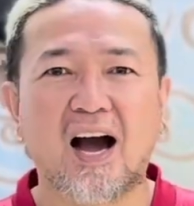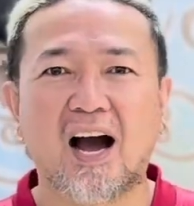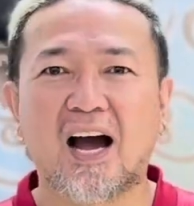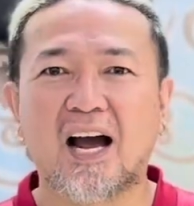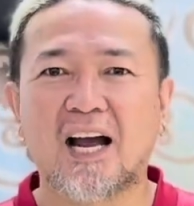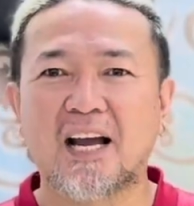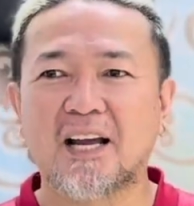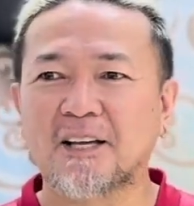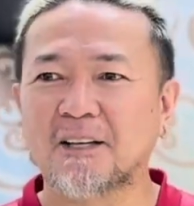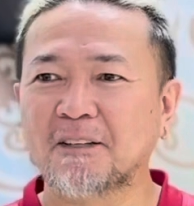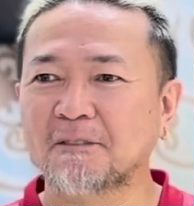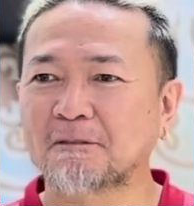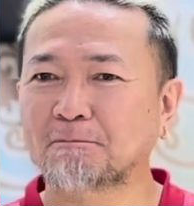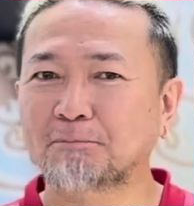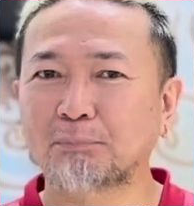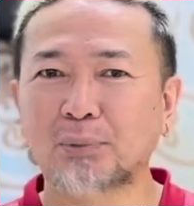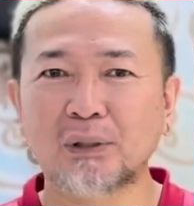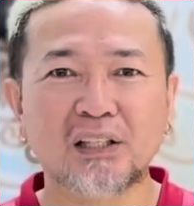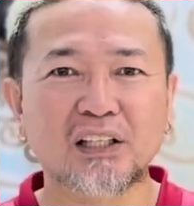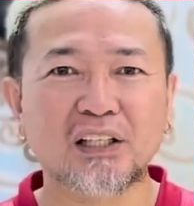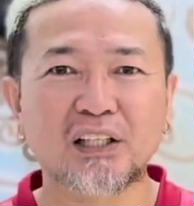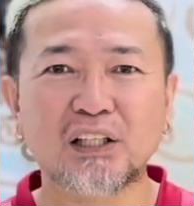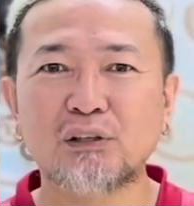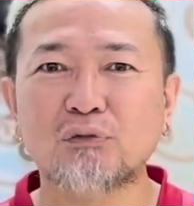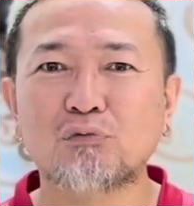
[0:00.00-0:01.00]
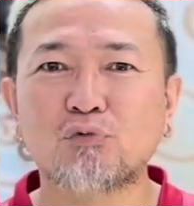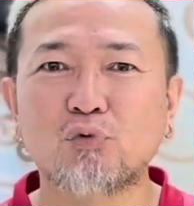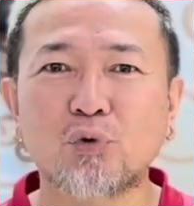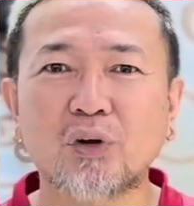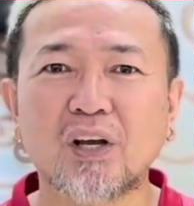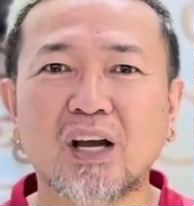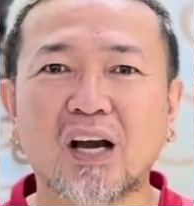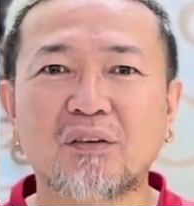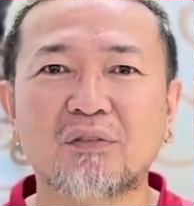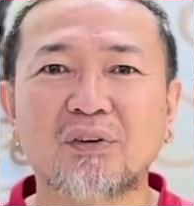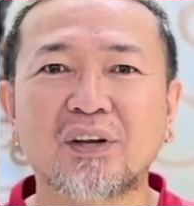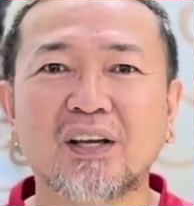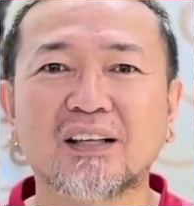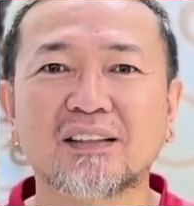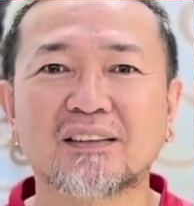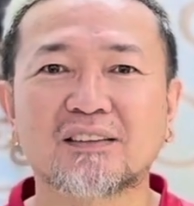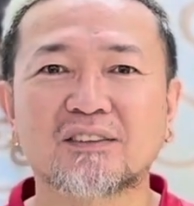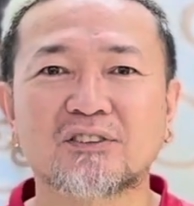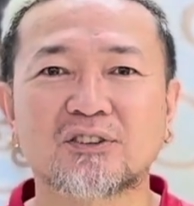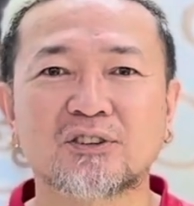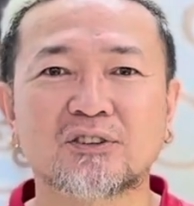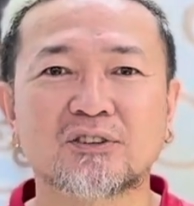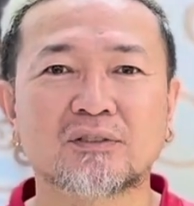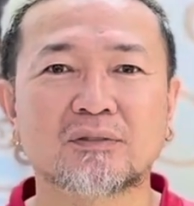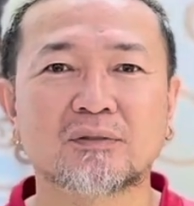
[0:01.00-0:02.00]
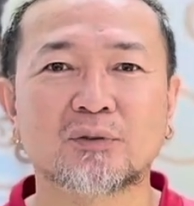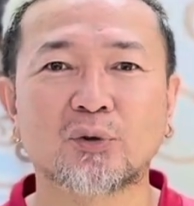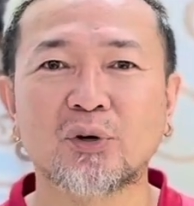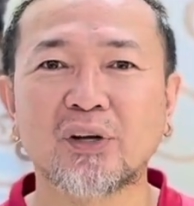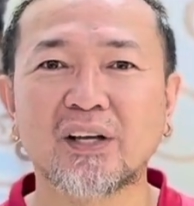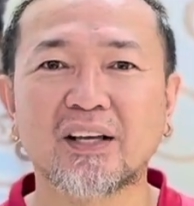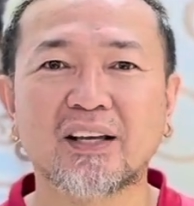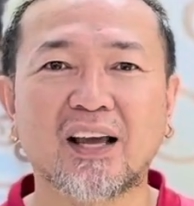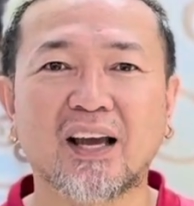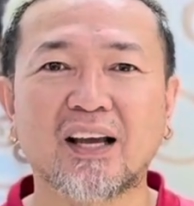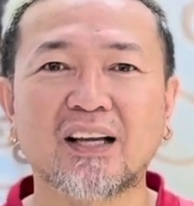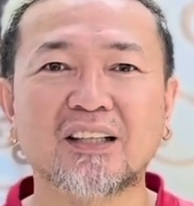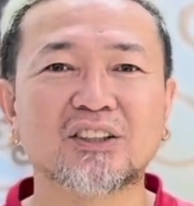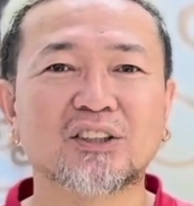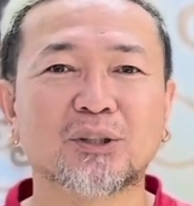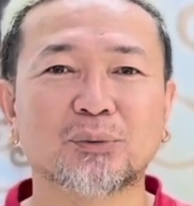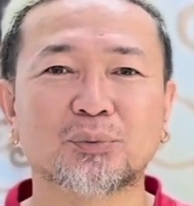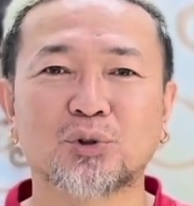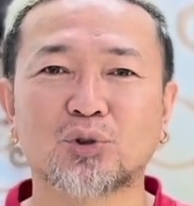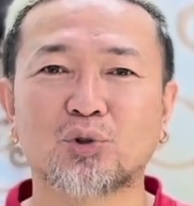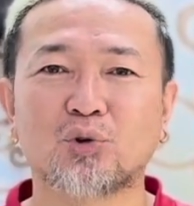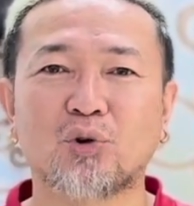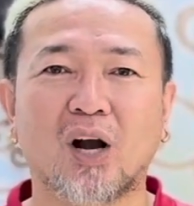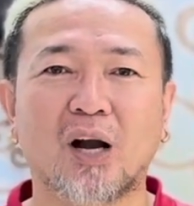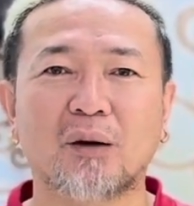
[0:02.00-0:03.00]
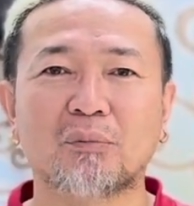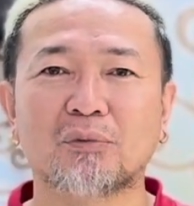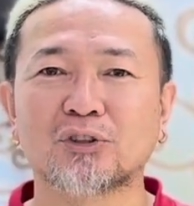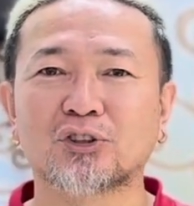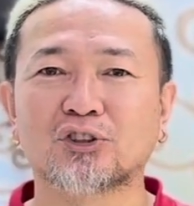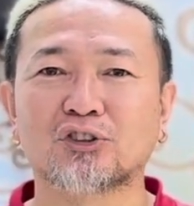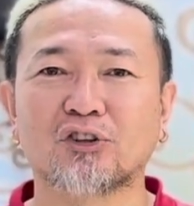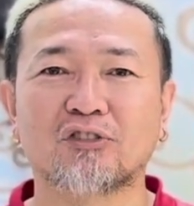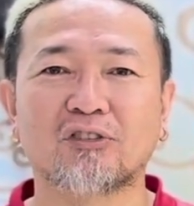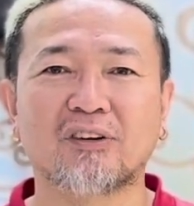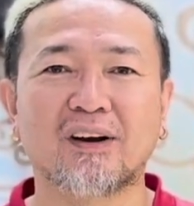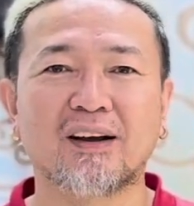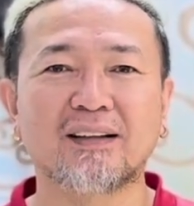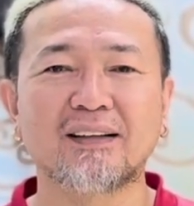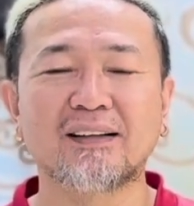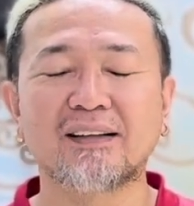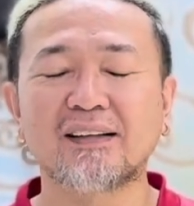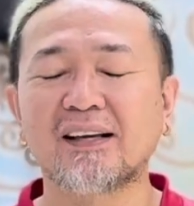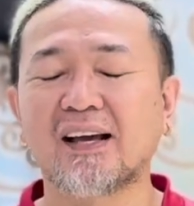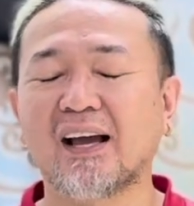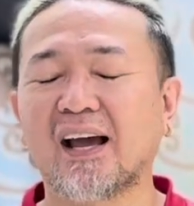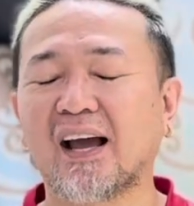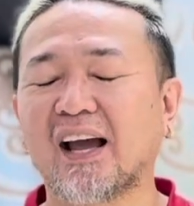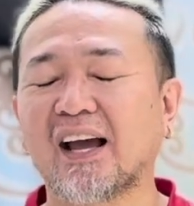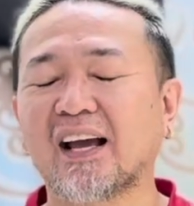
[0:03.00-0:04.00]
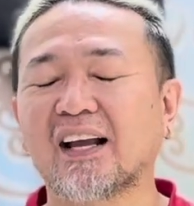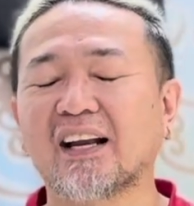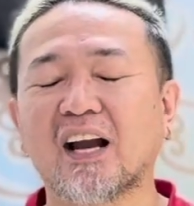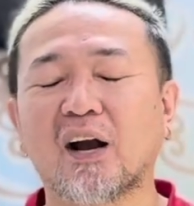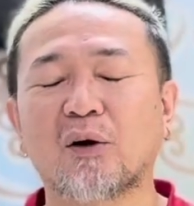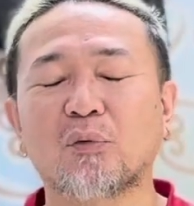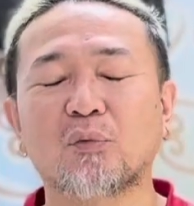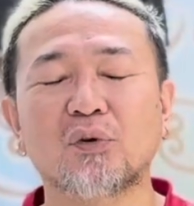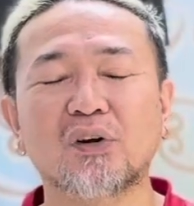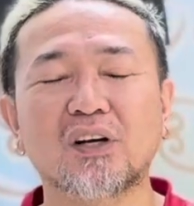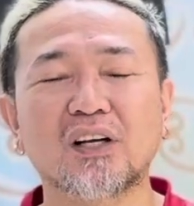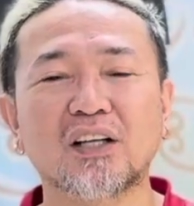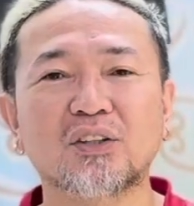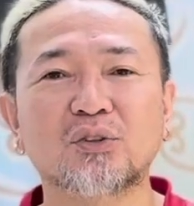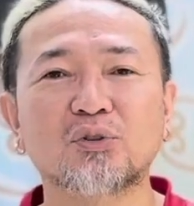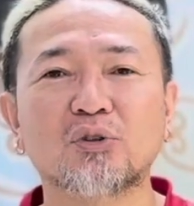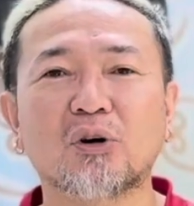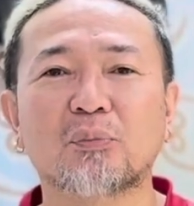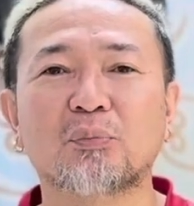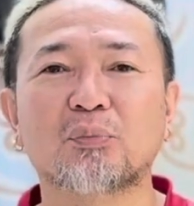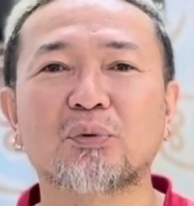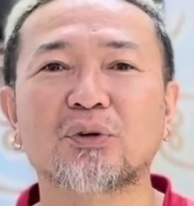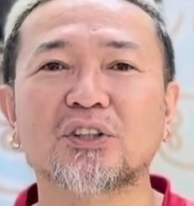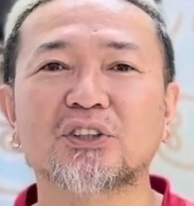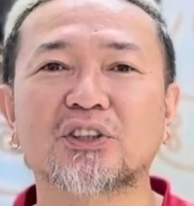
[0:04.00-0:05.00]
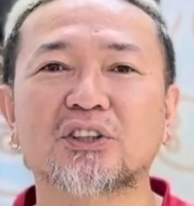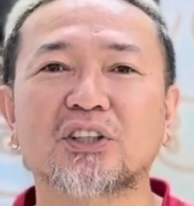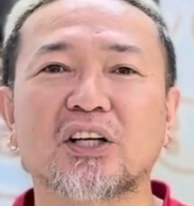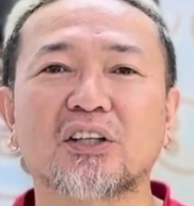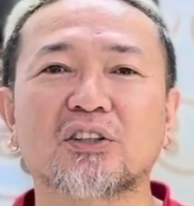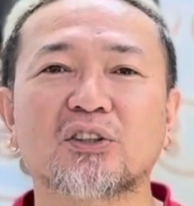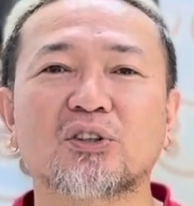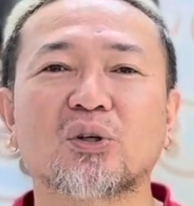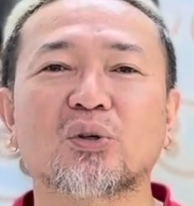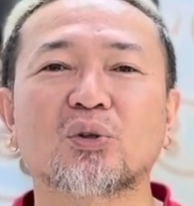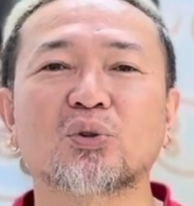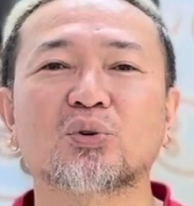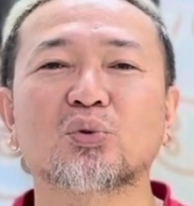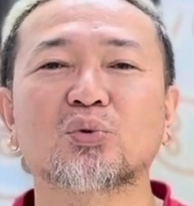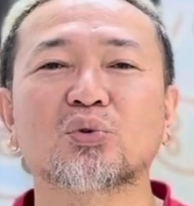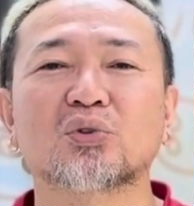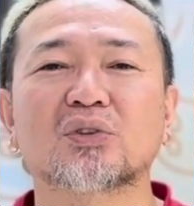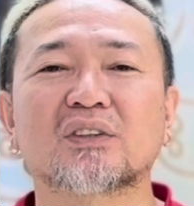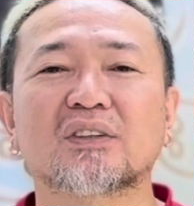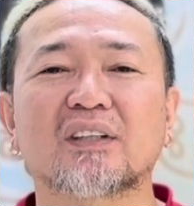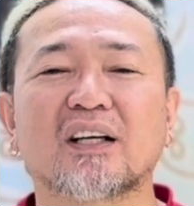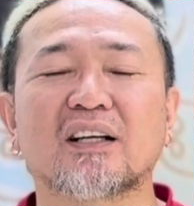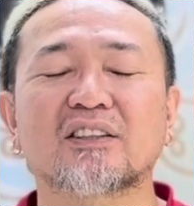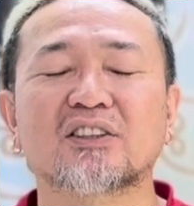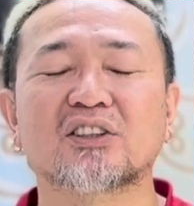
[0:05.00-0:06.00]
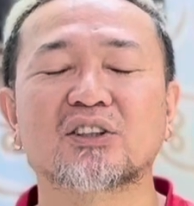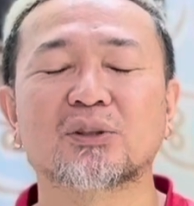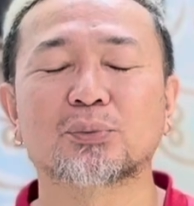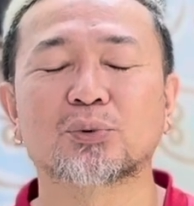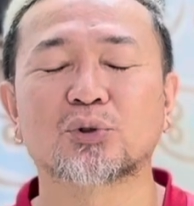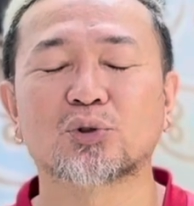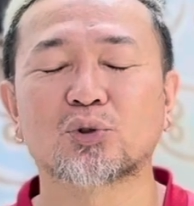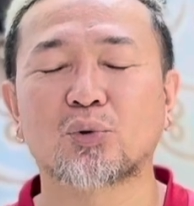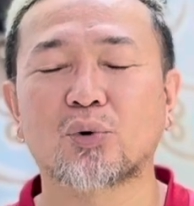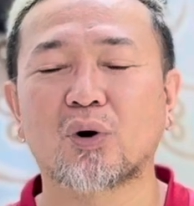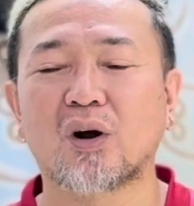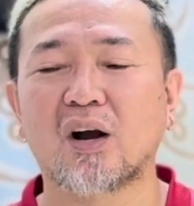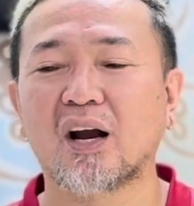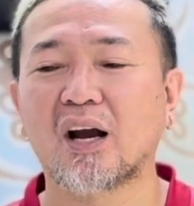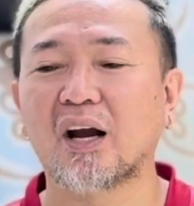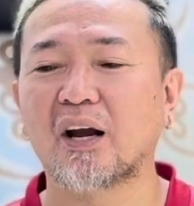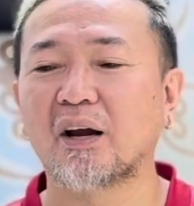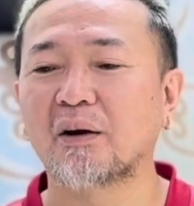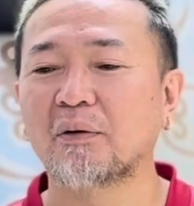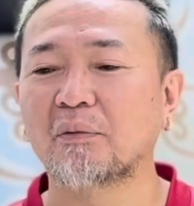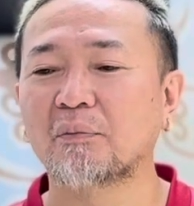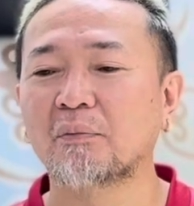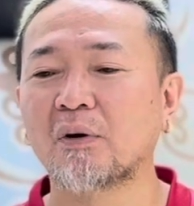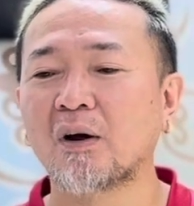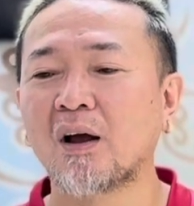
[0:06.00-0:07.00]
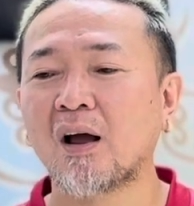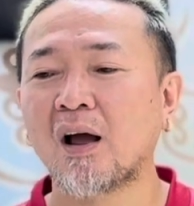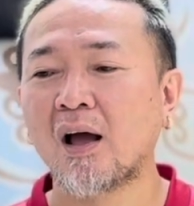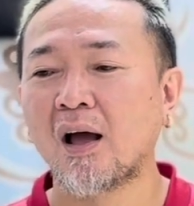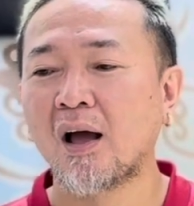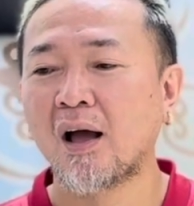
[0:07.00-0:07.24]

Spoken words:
I believe we have hit 3K subscribers already, and I really do appreciate those who stayed subscribed,